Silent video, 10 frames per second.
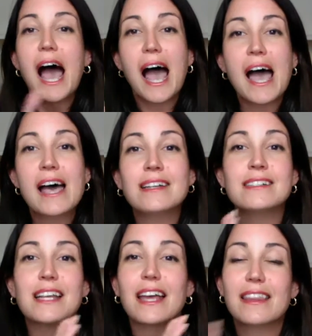And
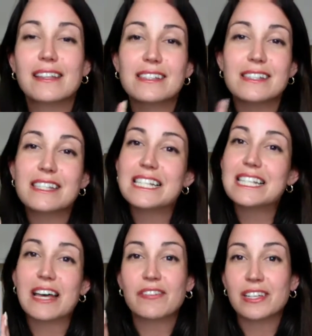this is The
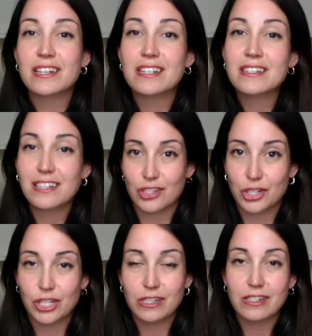Seven
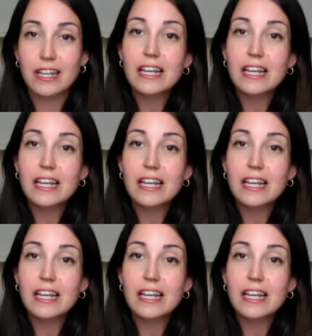Sisters.